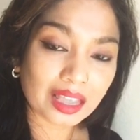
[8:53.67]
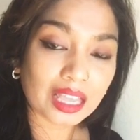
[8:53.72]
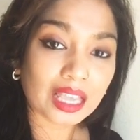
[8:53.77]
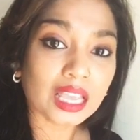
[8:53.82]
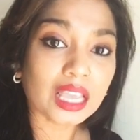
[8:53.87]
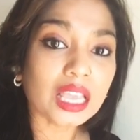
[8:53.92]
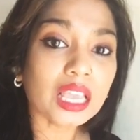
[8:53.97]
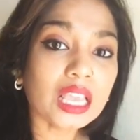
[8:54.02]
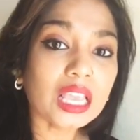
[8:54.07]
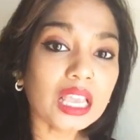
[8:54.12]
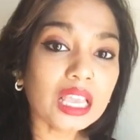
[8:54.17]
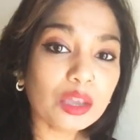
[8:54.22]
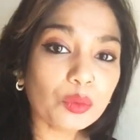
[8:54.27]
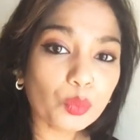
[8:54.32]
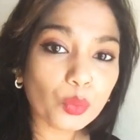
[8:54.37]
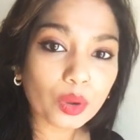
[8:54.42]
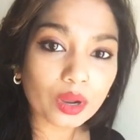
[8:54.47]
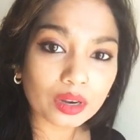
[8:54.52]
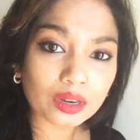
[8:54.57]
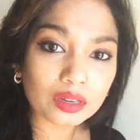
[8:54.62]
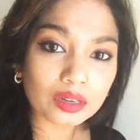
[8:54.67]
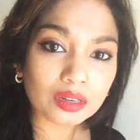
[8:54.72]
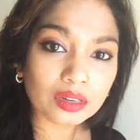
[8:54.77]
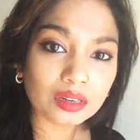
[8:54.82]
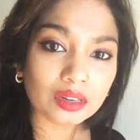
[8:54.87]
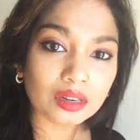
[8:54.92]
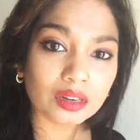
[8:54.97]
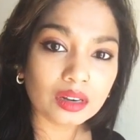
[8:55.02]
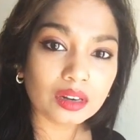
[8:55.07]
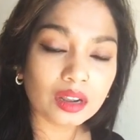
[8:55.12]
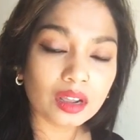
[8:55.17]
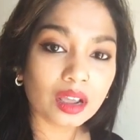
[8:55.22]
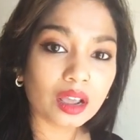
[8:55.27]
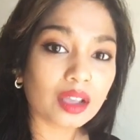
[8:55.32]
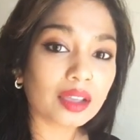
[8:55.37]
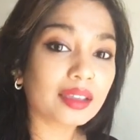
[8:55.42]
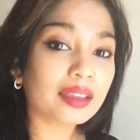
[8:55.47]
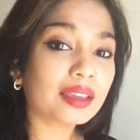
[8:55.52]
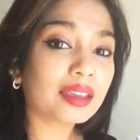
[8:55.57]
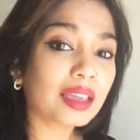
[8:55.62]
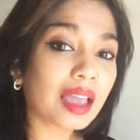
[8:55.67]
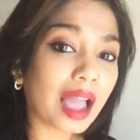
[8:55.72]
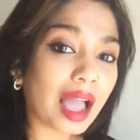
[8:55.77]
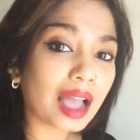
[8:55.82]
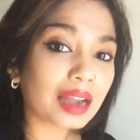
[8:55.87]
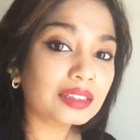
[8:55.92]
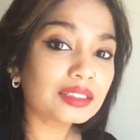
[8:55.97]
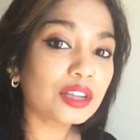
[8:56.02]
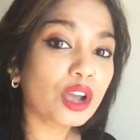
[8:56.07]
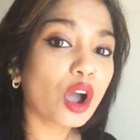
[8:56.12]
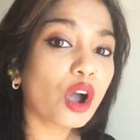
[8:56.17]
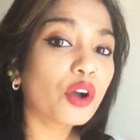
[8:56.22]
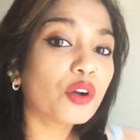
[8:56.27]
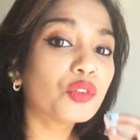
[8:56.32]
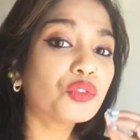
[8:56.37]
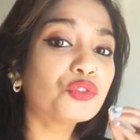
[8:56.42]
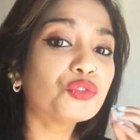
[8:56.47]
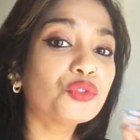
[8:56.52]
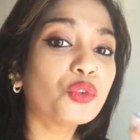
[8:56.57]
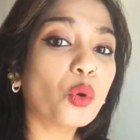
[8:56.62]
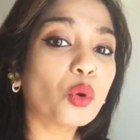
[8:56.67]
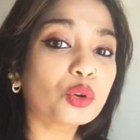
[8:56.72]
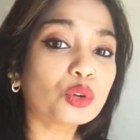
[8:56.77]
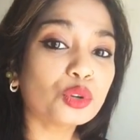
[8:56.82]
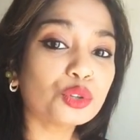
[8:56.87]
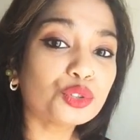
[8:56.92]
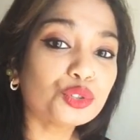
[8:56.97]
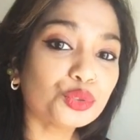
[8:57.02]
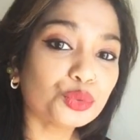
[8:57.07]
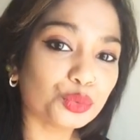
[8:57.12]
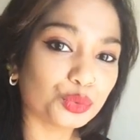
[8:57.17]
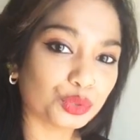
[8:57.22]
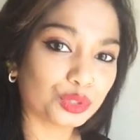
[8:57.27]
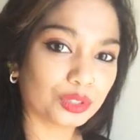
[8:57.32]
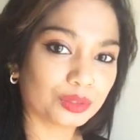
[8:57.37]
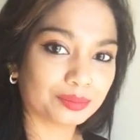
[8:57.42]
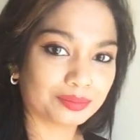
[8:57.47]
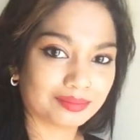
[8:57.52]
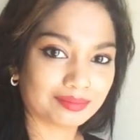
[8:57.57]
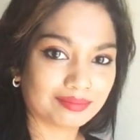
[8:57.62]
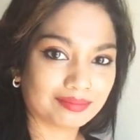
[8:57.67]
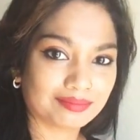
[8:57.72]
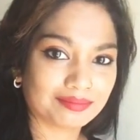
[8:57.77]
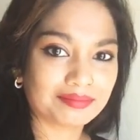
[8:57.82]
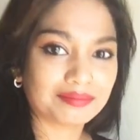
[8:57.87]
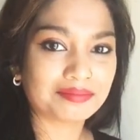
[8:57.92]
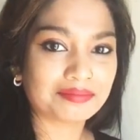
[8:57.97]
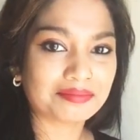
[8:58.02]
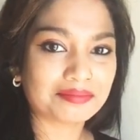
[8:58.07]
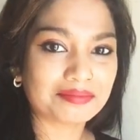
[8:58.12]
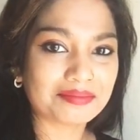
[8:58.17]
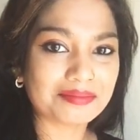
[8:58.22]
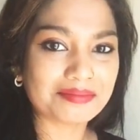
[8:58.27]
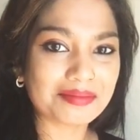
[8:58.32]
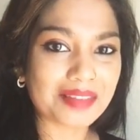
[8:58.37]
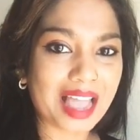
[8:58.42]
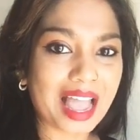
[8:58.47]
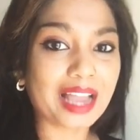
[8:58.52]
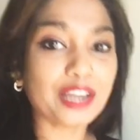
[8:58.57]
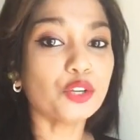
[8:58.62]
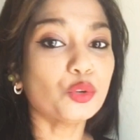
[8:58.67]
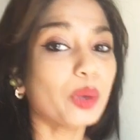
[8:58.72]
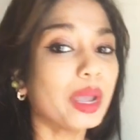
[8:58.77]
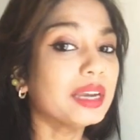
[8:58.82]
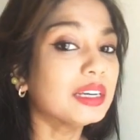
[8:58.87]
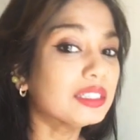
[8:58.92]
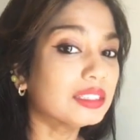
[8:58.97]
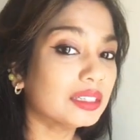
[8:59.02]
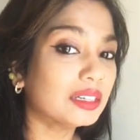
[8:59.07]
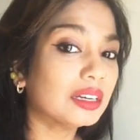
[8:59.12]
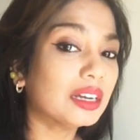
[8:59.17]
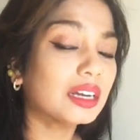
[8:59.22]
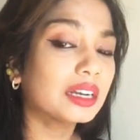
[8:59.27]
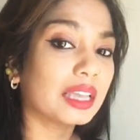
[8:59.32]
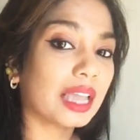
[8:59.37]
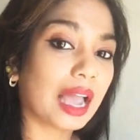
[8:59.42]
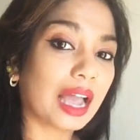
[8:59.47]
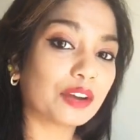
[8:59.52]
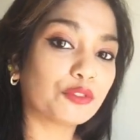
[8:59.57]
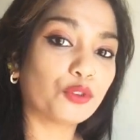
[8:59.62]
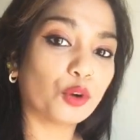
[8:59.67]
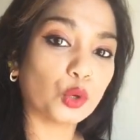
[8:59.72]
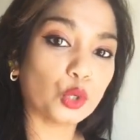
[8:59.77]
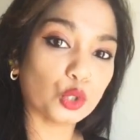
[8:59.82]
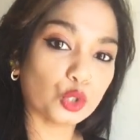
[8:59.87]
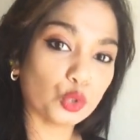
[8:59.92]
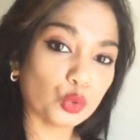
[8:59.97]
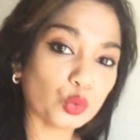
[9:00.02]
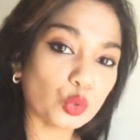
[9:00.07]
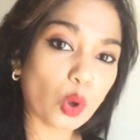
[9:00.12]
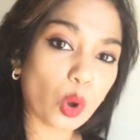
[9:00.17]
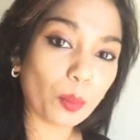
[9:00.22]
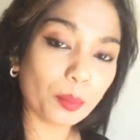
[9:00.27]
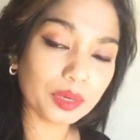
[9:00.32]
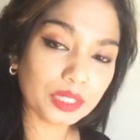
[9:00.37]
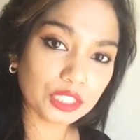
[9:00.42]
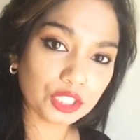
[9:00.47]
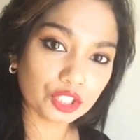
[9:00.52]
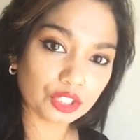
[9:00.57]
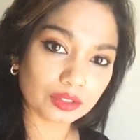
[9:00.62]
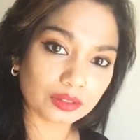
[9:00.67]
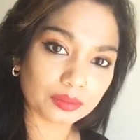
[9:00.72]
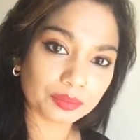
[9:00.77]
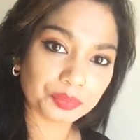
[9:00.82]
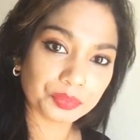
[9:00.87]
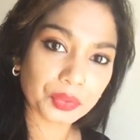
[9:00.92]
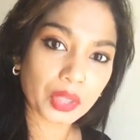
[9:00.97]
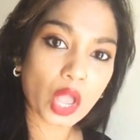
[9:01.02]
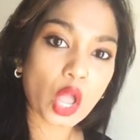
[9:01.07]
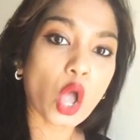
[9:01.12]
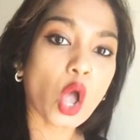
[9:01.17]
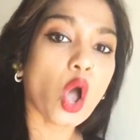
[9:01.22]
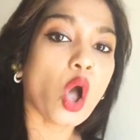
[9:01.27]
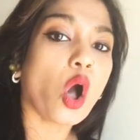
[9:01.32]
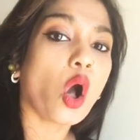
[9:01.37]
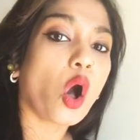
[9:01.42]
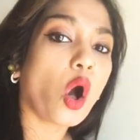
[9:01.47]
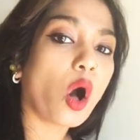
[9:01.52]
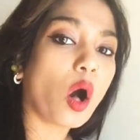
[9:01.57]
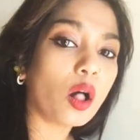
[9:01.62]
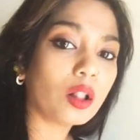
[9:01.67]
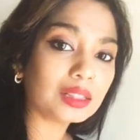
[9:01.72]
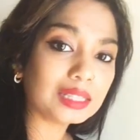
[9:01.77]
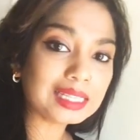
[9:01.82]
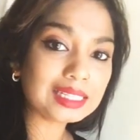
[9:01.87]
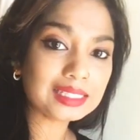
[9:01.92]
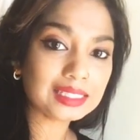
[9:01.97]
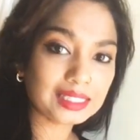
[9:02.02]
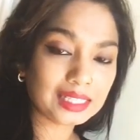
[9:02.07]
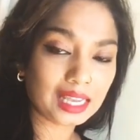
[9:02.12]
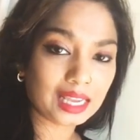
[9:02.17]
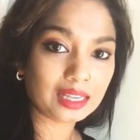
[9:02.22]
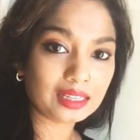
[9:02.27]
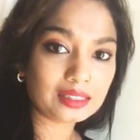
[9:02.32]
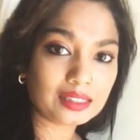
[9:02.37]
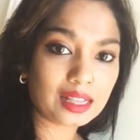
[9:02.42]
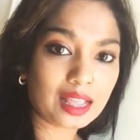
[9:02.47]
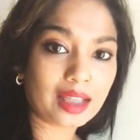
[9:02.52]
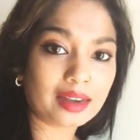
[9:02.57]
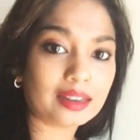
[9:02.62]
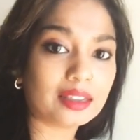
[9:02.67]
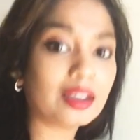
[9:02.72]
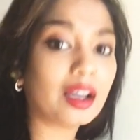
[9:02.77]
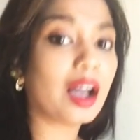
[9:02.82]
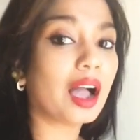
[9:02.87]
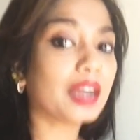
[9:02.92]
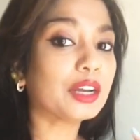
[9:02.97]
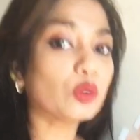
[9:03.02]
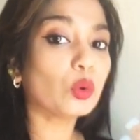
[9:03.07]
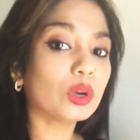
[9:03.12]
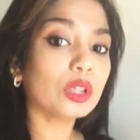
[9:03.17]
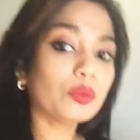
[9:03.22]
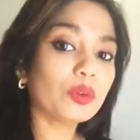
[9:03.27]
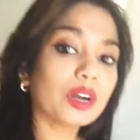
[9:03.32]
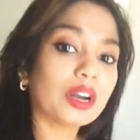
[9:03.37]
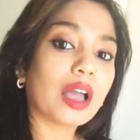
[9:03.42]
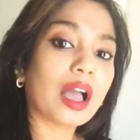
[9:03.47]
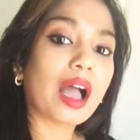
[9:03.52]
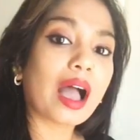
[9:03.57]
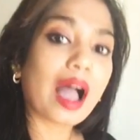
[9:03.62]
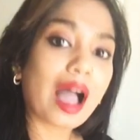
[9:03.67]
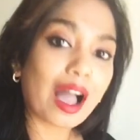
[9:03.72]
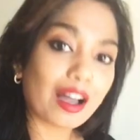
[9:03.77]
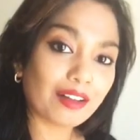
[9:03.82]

even cat photo shoot, and to enter a cat photo shoot competition. All these things, and here I don't even have a